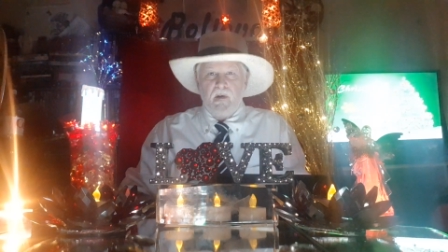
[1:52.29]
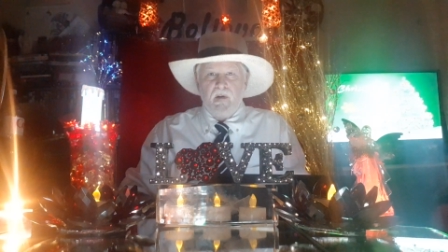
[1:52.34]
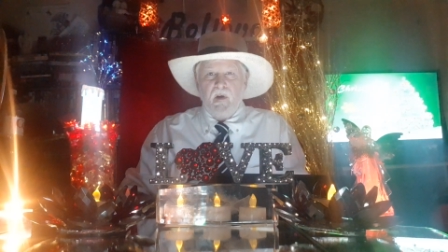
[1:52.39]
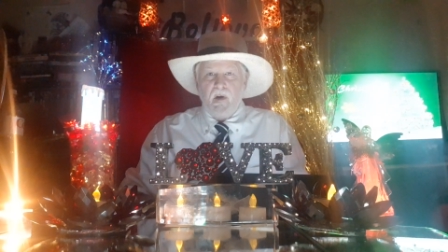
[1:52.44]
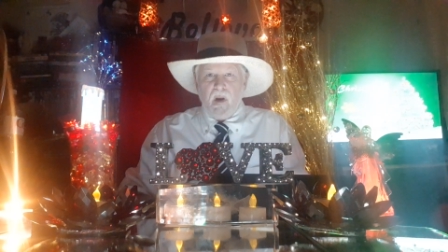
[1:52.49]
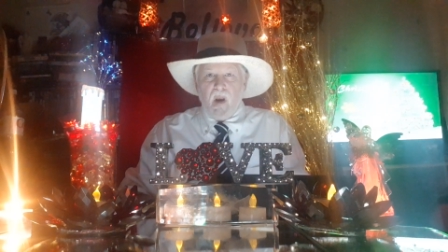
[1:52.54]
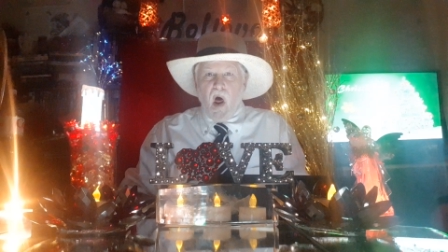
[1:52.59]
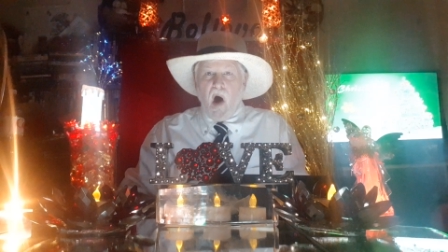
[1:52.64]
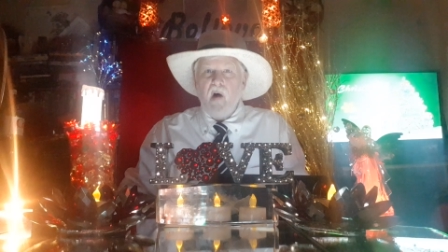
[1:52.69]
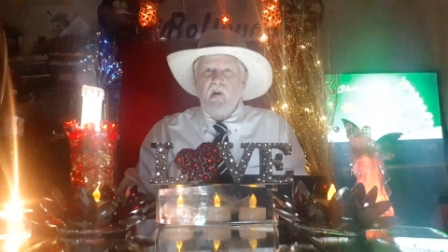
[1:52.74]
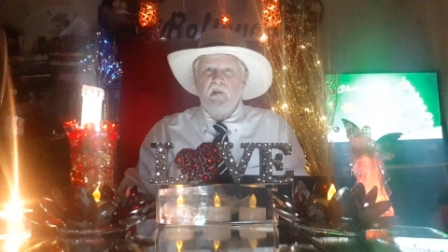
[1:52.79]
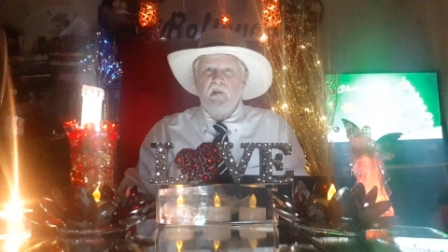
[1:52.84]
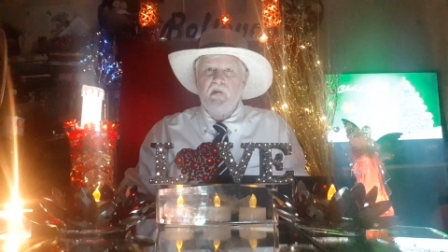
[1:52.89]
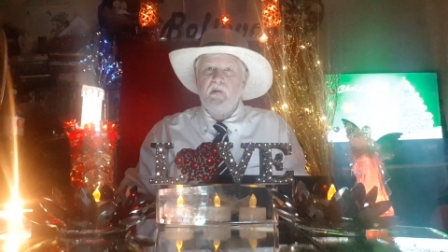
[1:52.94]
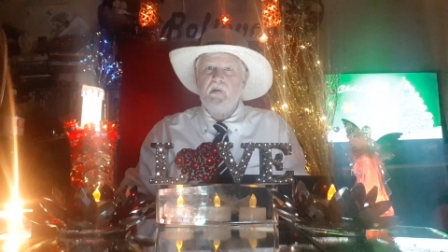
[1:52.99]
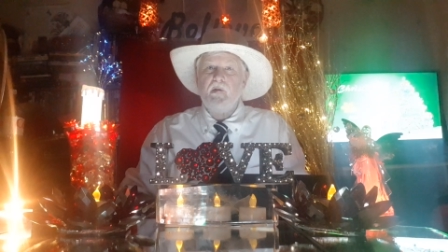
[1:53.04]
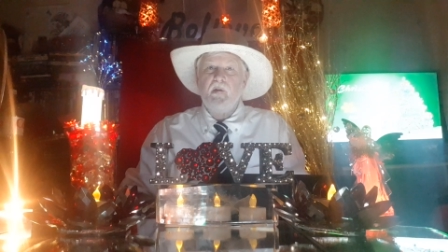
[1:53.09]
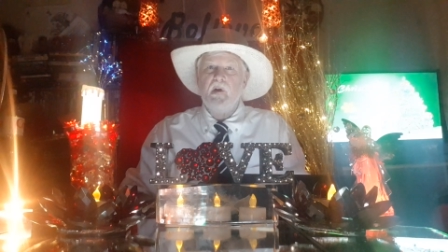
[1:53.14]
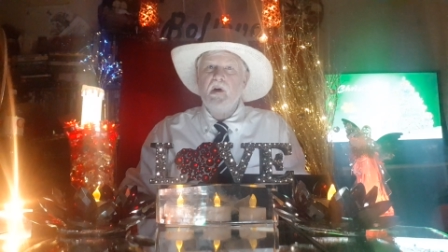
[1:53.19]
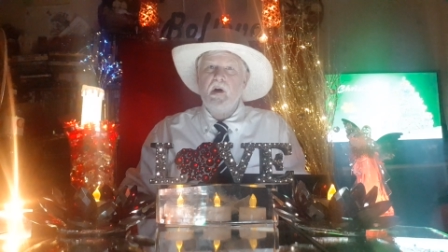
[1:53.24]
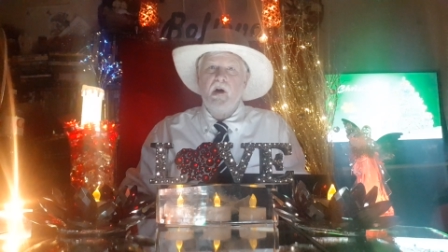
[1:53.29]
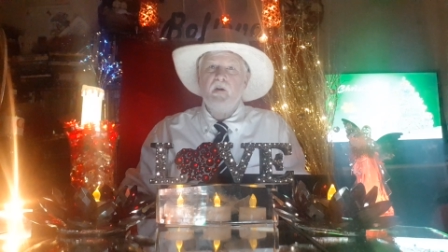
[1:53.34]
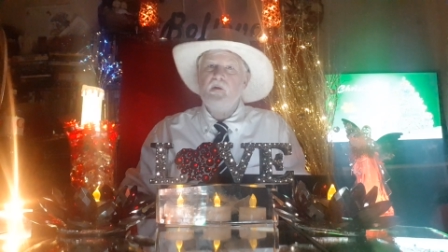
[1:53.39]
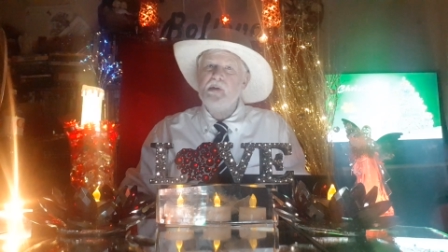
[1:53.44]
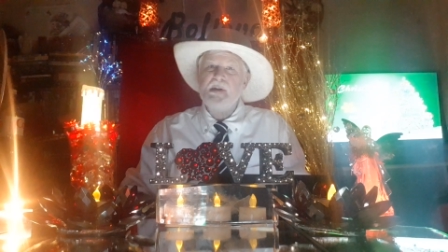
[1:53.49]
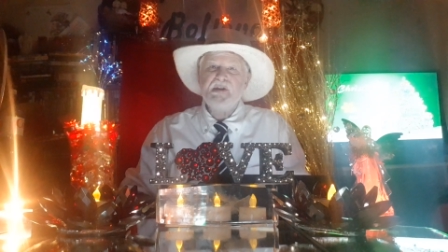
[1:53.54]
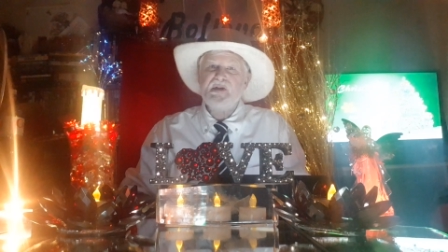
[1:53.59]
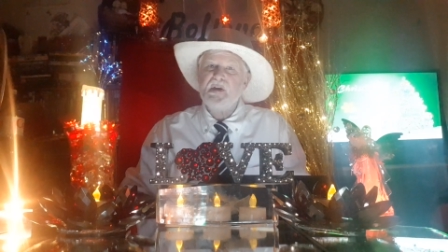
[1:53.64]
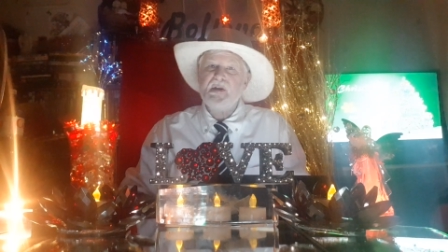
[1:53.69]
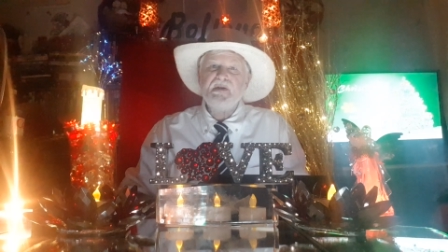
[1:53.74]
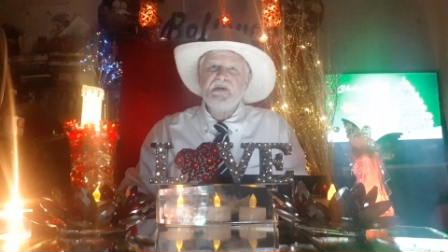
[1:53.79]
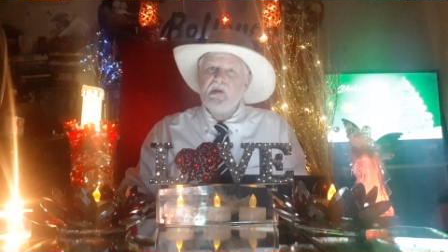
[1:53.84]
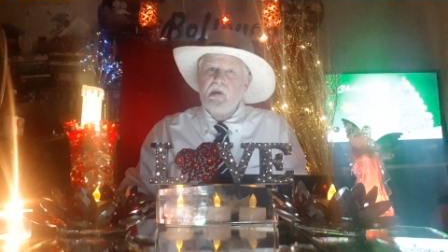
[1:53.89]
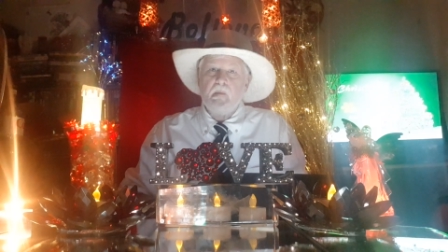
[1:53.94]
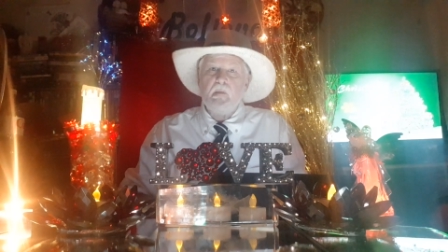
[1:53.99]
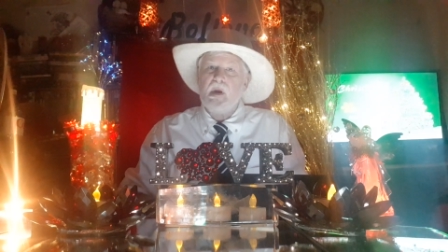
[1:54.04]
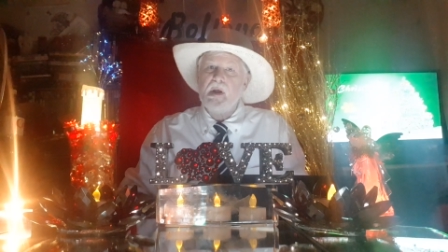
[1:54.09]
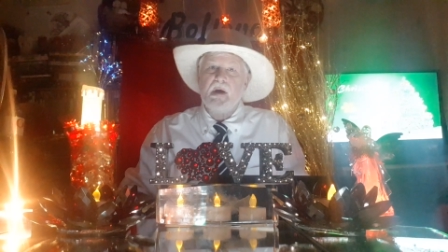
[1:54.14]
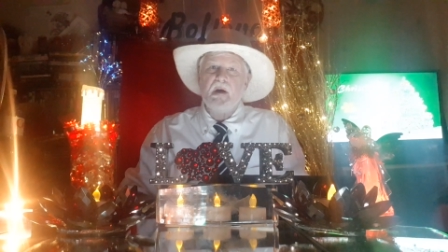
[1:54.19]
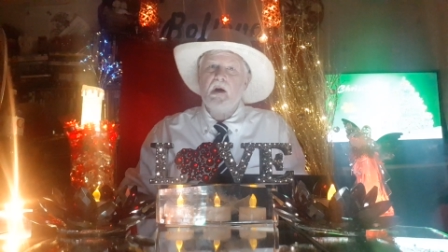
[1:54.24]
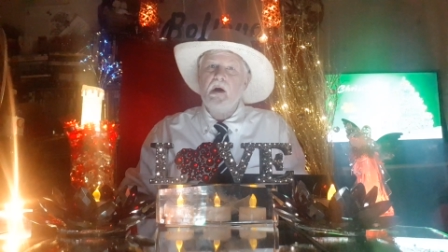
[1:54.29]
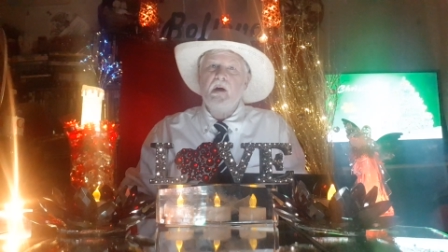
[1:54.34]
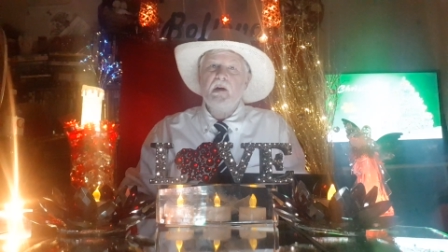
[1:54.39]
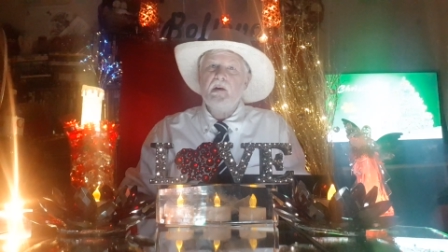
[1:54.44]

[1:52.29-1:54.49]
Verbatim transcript: to love irresistibly,